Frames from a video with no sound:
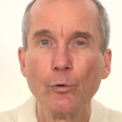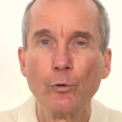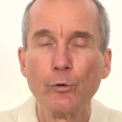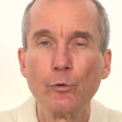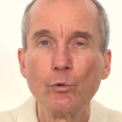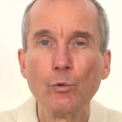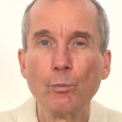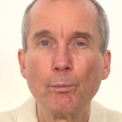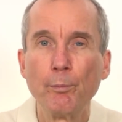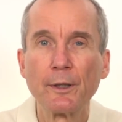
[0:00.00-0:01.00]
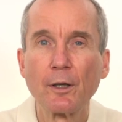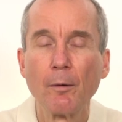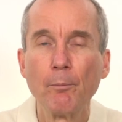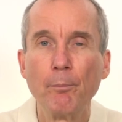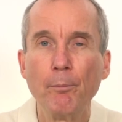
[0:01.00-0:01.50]
you
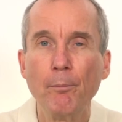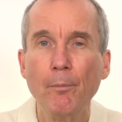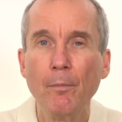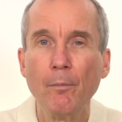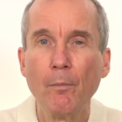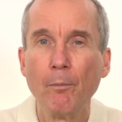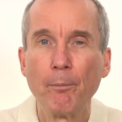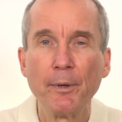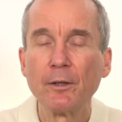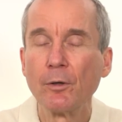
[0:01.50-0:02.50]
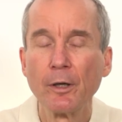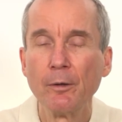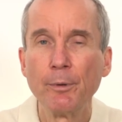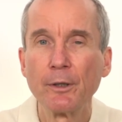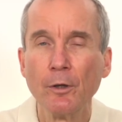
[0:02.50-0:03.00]
become bigger and
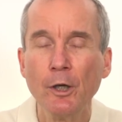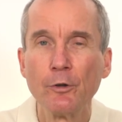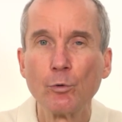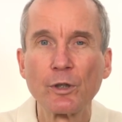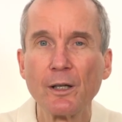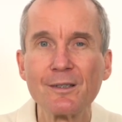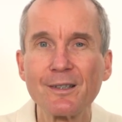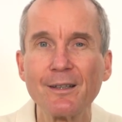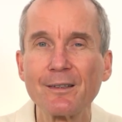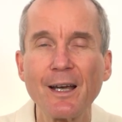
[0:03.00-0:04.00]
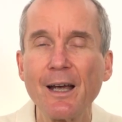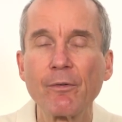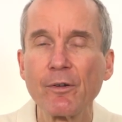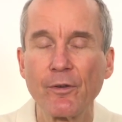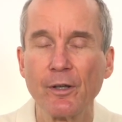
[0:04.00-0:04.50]
bigger. You transcend
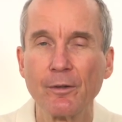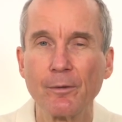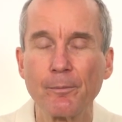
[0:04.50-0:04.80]
everything.